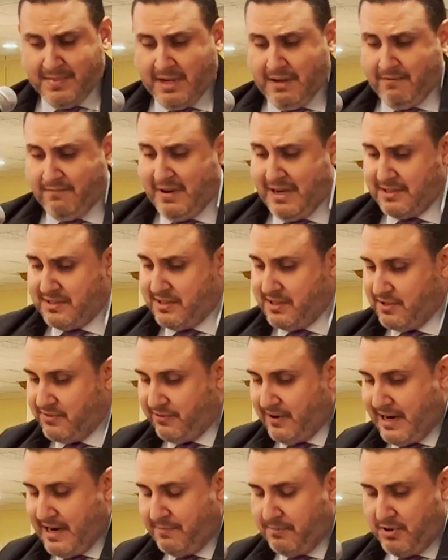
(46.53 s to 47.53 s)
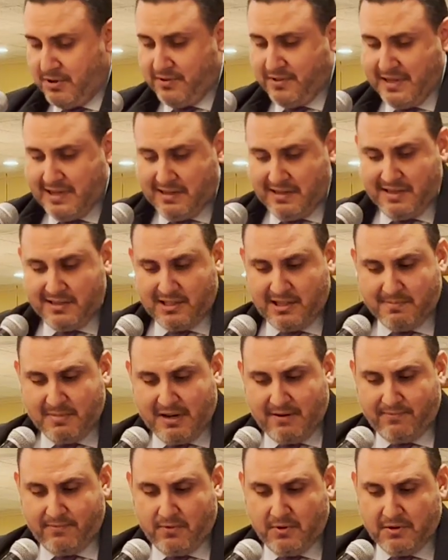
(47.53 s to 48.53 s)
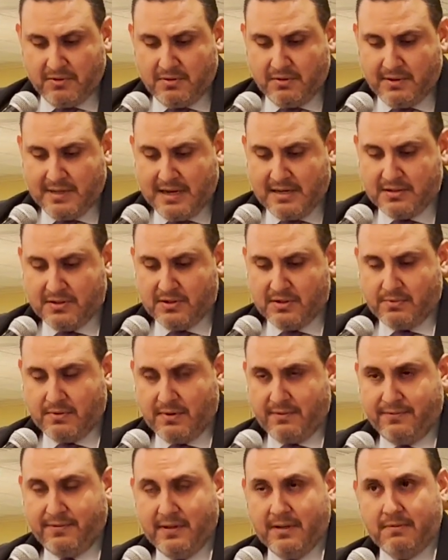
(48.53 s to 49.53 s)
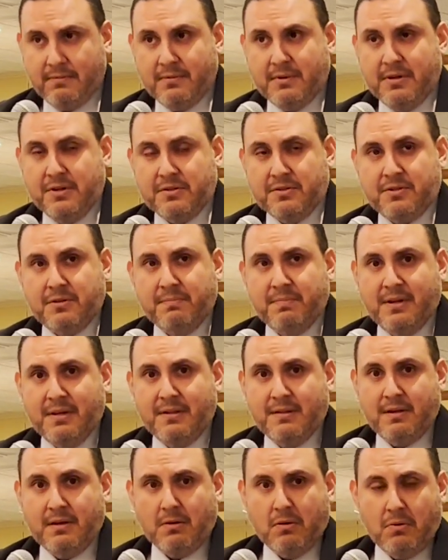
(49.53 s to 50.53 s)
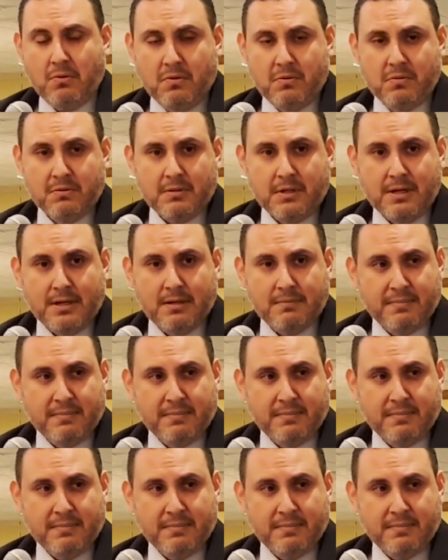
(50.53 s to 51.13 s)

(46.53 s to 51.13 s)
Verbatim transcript: Vexus Fiber, they leased about 42,000 square feet in what used to be the old uh,